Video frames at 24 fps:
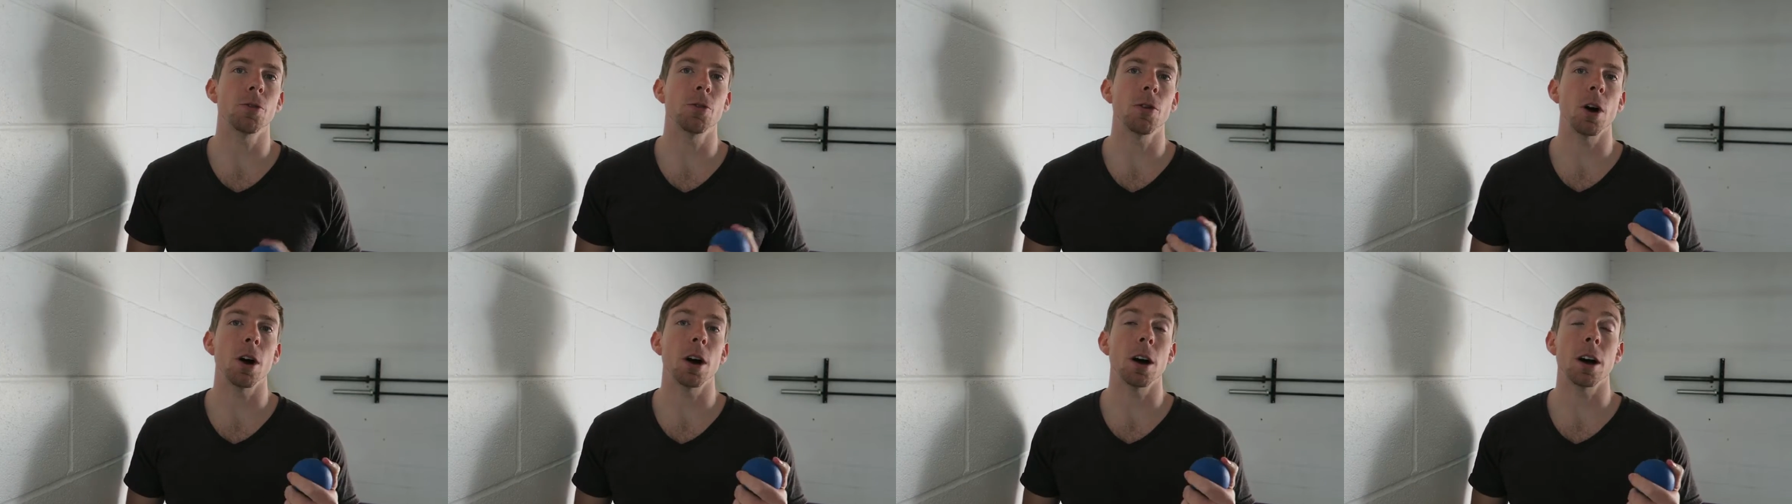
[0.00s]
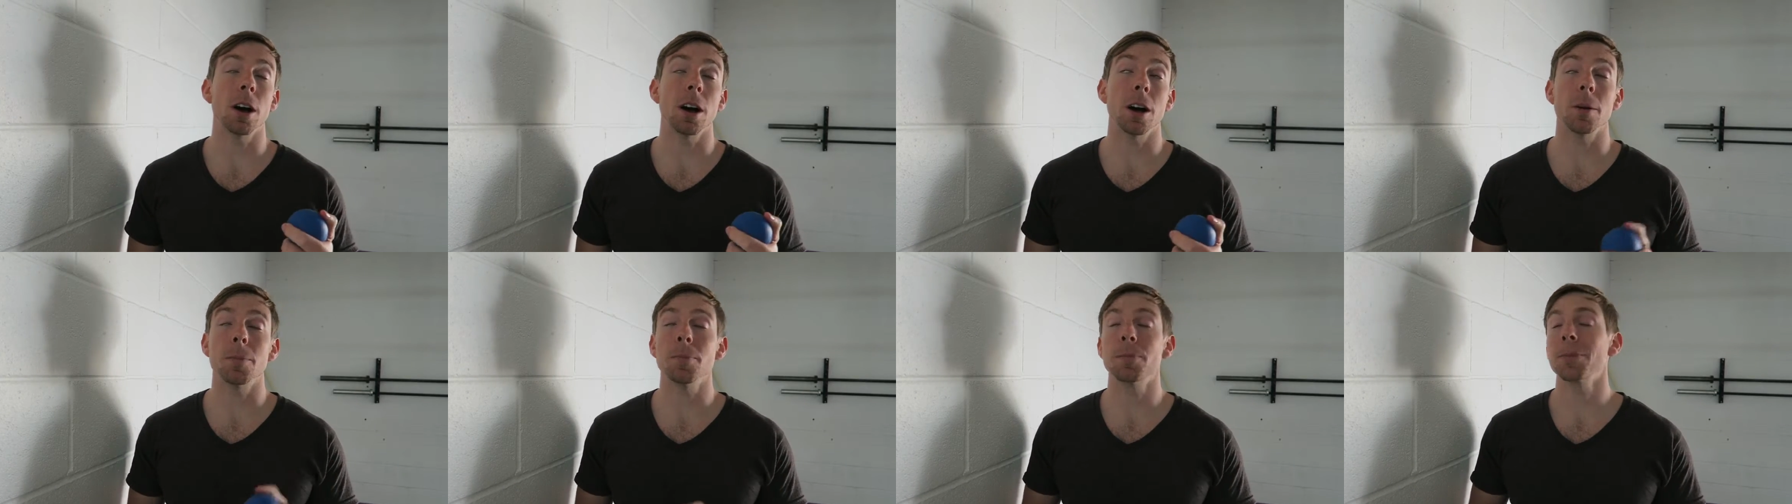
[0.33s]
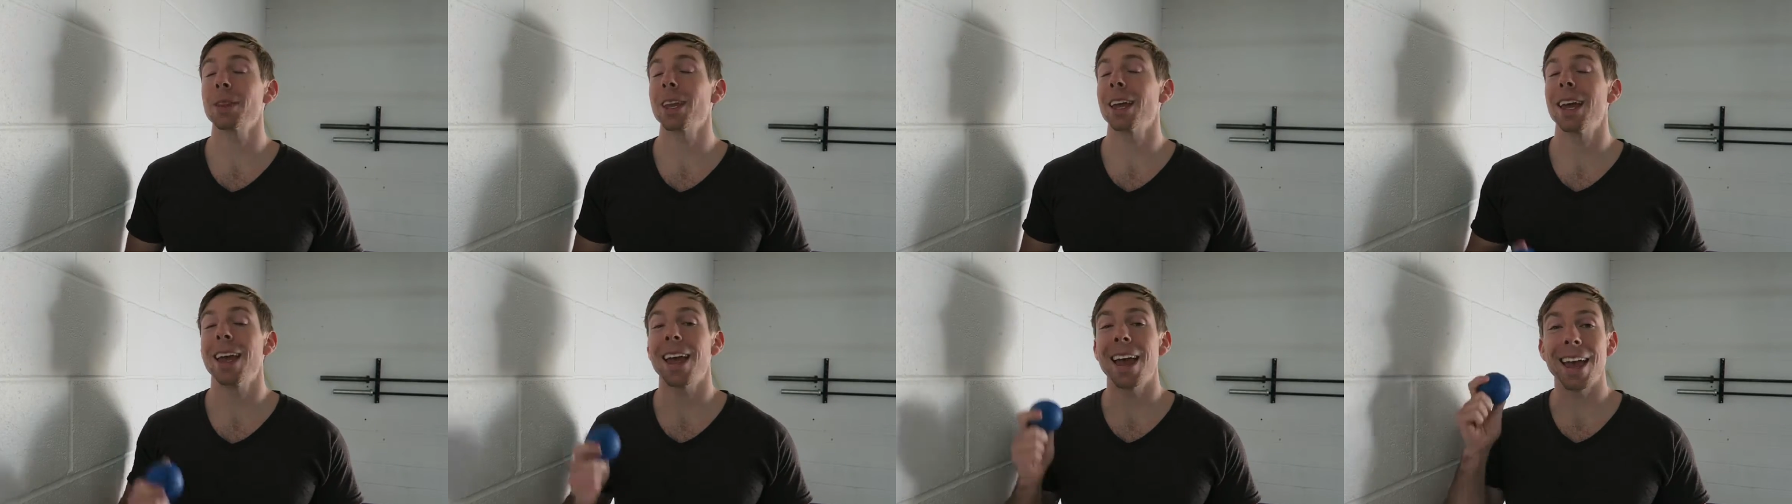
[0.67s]

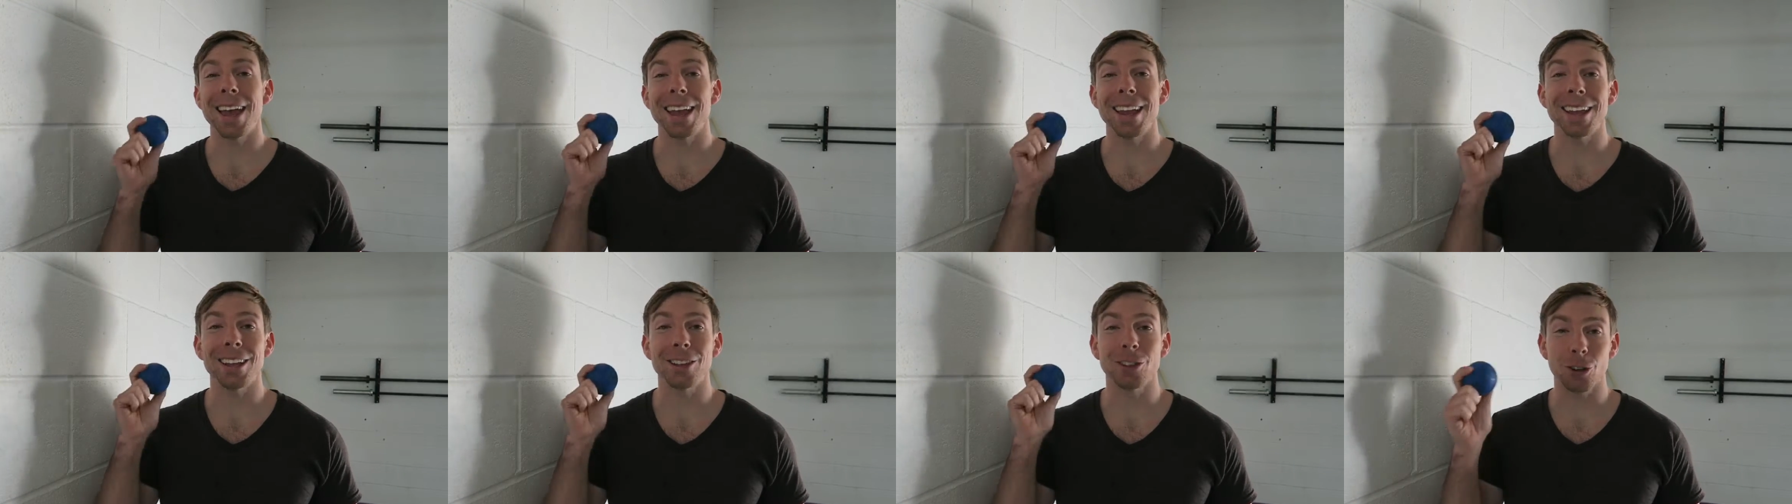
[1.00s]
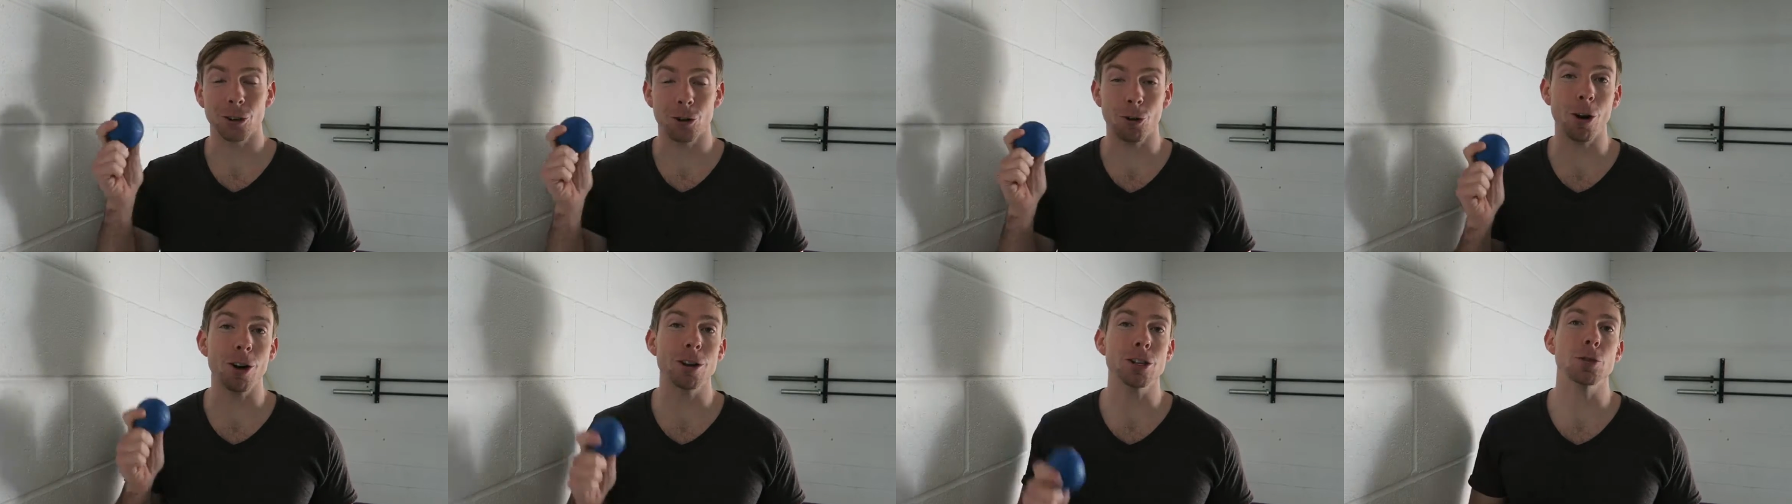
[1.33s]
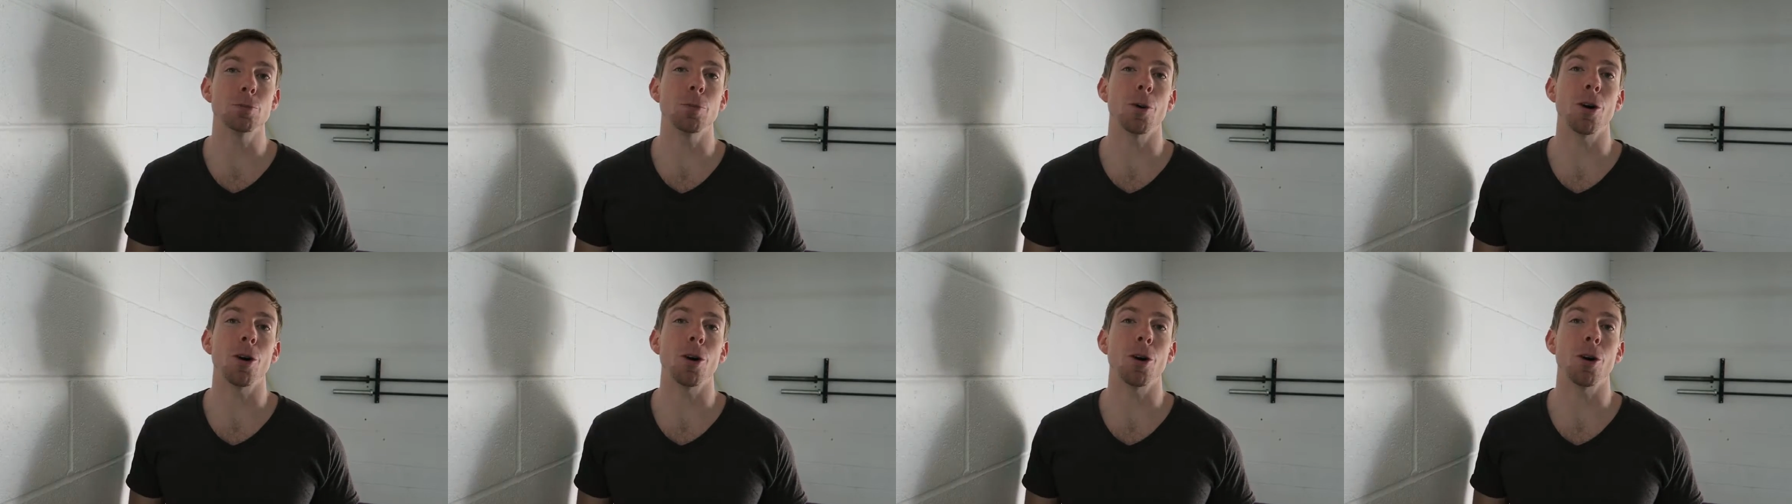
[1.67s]
a lacrosse